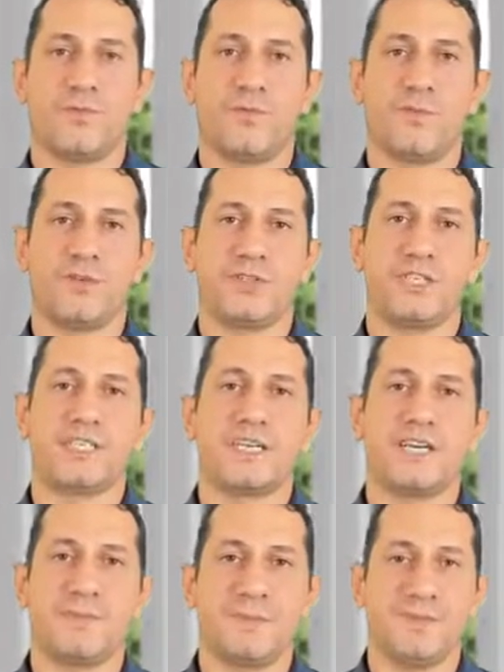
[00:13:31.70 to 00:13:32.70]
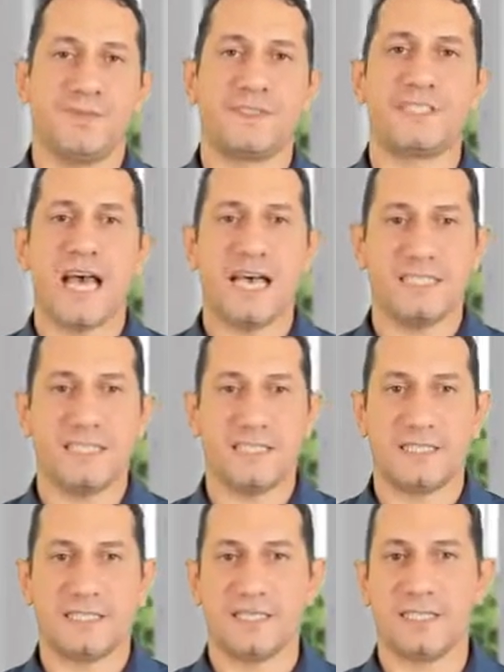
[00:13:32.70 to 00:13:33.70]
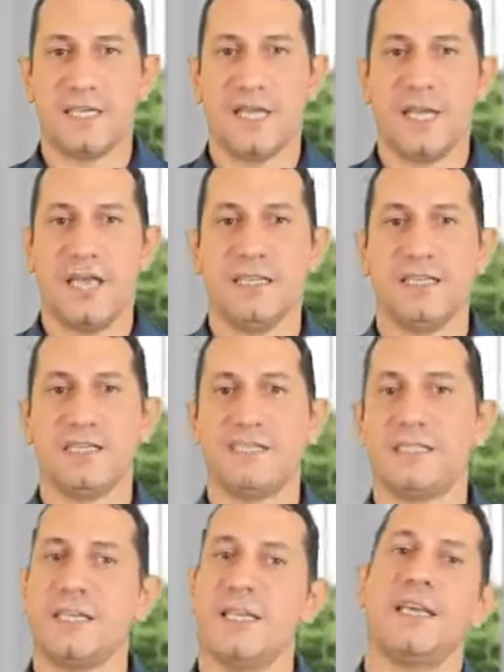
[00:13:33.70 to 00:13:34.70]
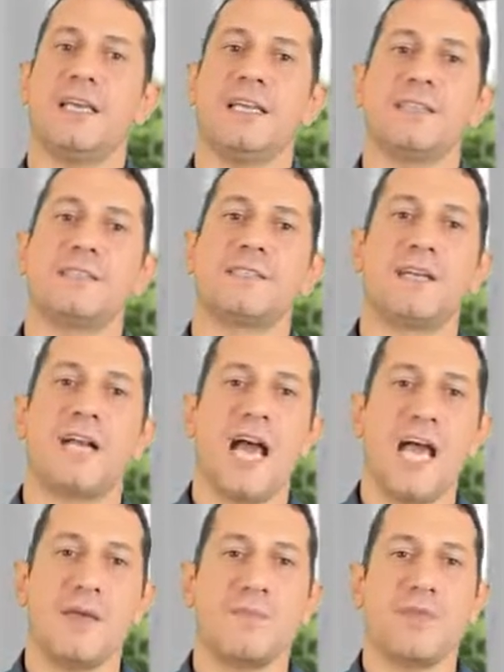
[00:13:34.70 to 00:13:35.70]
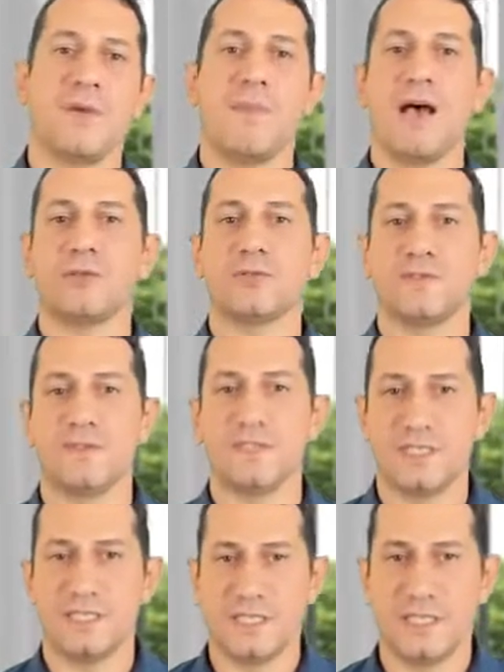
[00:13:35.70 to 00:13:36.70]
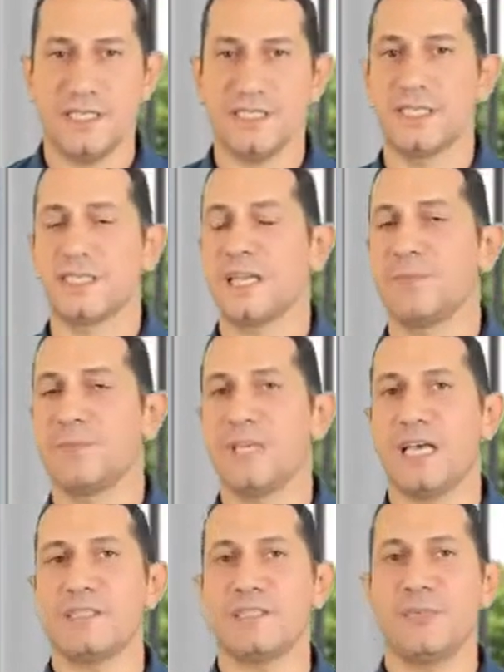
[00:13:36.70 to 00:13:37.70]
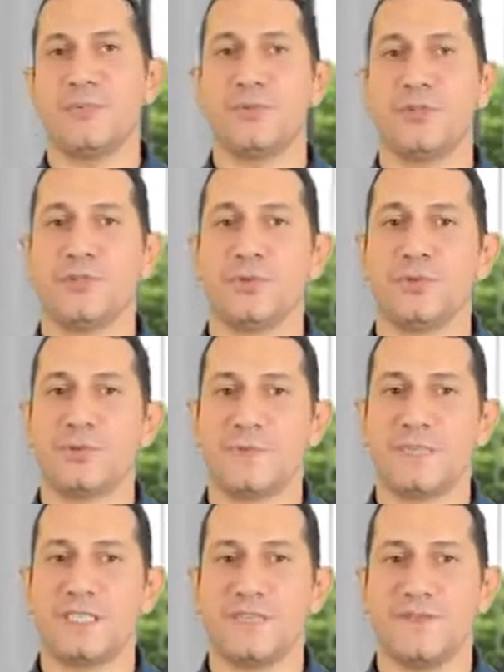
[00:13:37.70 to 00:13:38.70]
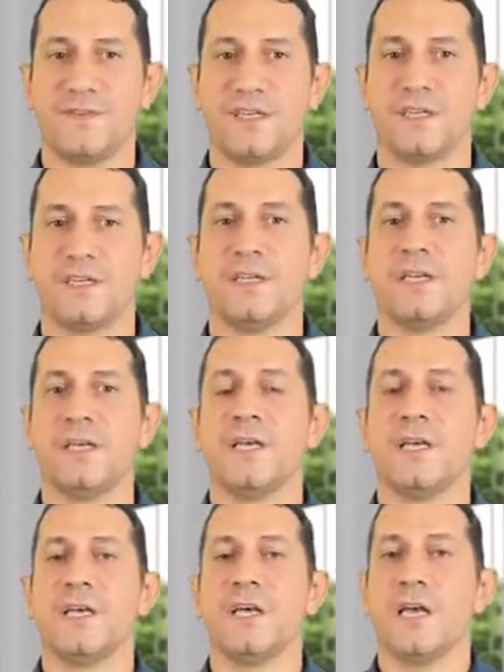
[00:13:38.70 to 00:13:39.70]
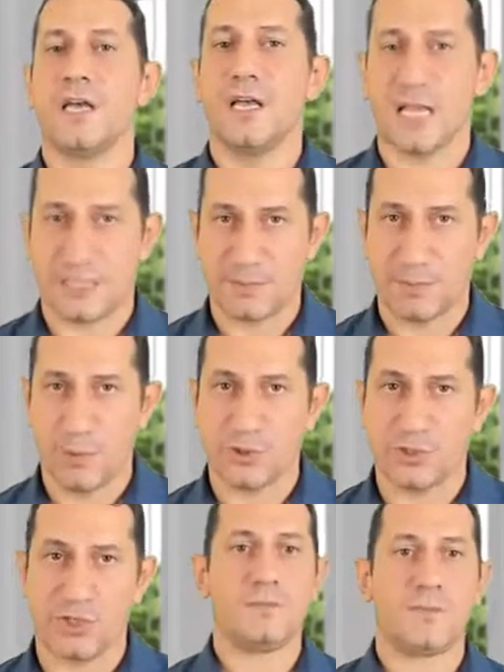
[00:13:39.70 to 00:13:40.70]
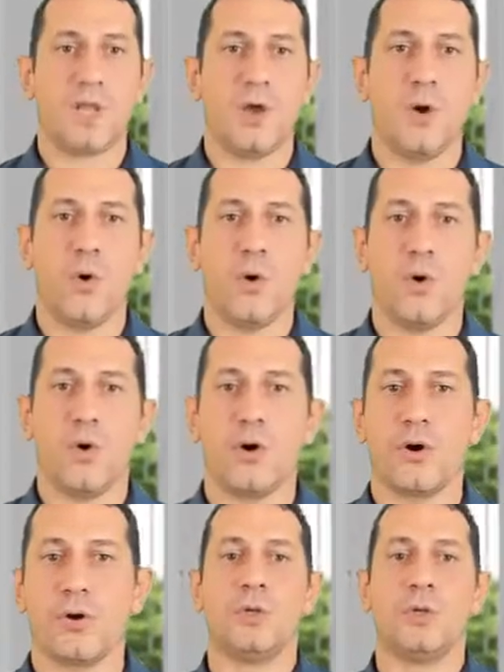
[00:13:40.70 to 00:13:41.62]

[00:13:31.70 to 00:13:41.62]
descriptive studies, and let's say can describe the amount of a disease that can be attributed to a specific exposure, or